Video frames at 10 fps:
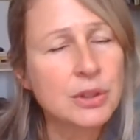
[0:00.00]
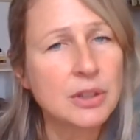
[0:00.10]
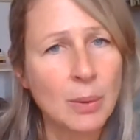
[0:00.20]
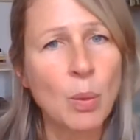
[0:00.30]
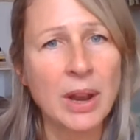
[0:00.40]

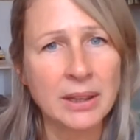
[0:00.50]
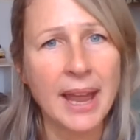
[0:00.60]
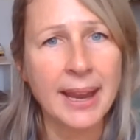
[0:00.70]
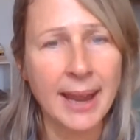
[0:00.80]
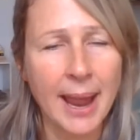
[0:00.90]
someone
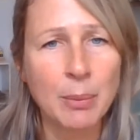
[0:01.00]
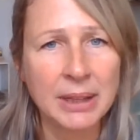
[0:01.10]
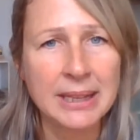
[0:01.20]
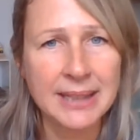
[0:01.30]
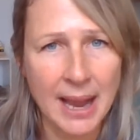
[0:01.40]
like
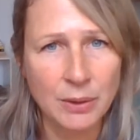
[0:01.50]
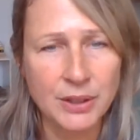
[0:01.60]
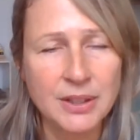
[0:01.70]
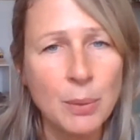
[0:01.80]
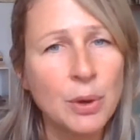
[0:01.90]
Emily
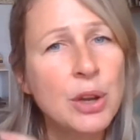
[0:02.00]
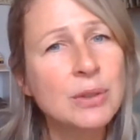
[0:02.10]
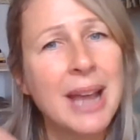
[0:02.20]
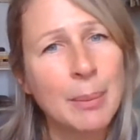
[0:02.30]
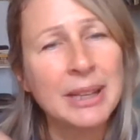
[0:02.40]
Towns. They will
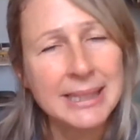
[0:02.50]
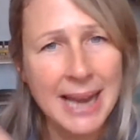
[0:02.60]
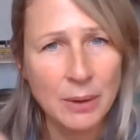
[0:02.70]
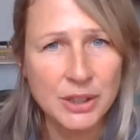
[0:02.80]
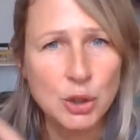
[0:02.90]
use Emily
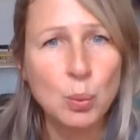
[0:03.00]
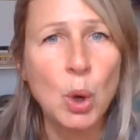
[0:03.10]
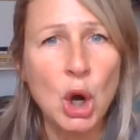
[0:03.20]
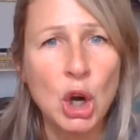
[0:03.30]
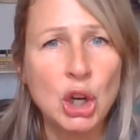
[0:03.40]
Towns's
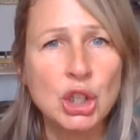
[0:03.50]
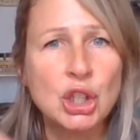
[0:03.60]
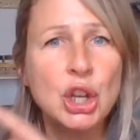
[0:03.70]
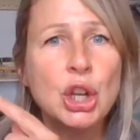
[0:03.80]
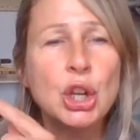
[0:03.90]

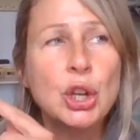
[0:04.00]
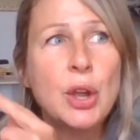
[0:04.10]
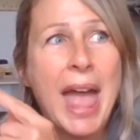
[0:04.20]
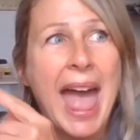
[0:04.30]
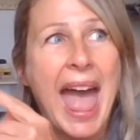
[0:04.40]
words
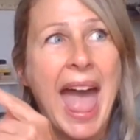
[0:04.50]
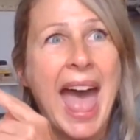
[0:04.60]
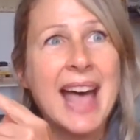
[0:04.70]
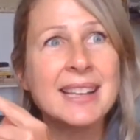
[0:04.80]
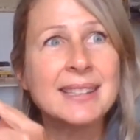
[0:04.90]

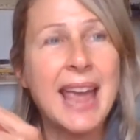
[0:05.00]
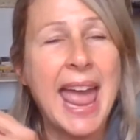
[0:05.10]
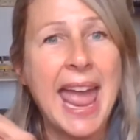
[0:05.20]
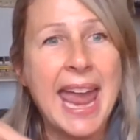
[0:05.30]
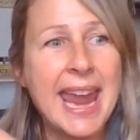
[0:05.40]
as
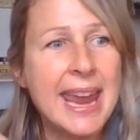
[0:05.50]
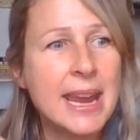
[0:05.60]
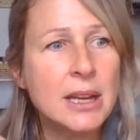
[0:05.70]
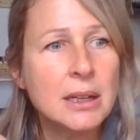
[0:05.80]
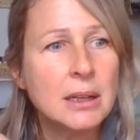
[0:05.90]

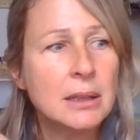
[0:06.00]
a